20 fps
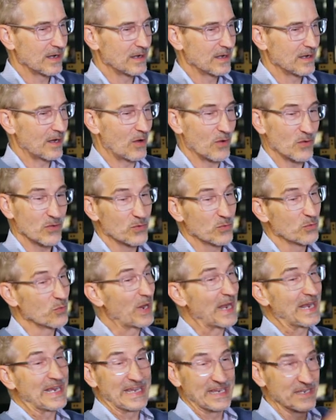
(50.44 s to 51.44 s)
all the
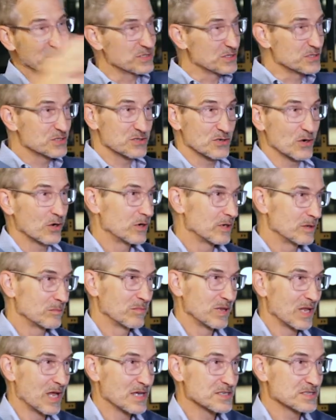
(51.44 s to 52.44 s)
rankings had started
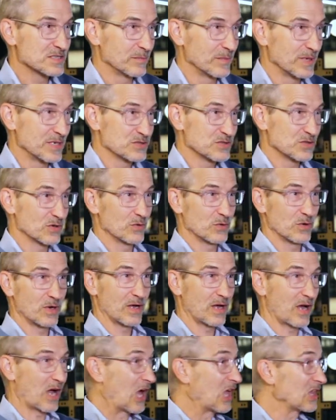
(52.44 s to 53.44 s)
blossoming.
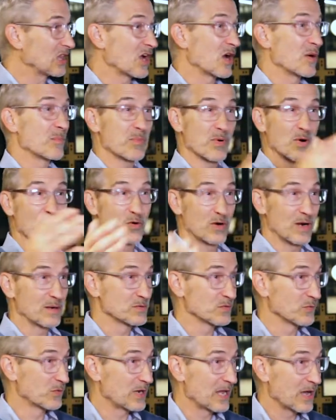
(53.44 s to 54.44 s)
So all our
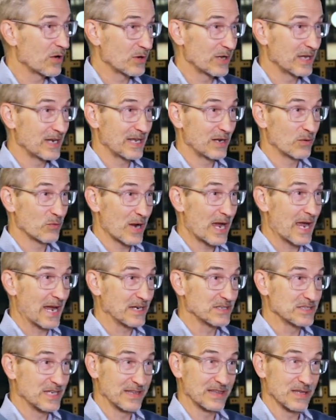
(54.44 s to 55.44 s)
programs were now getting
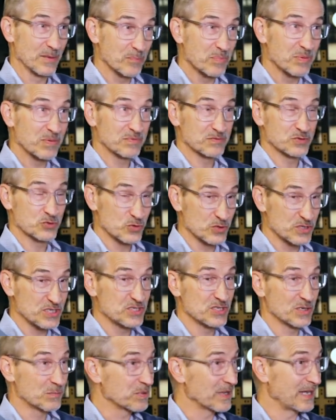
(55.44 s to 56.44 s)
ranked, and the
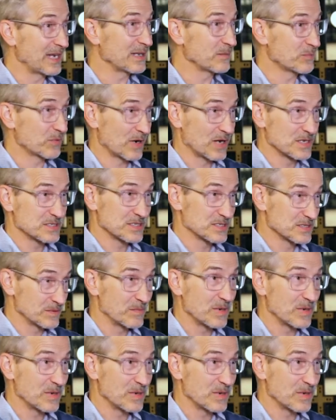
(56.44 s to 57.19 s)
strategic planning process, in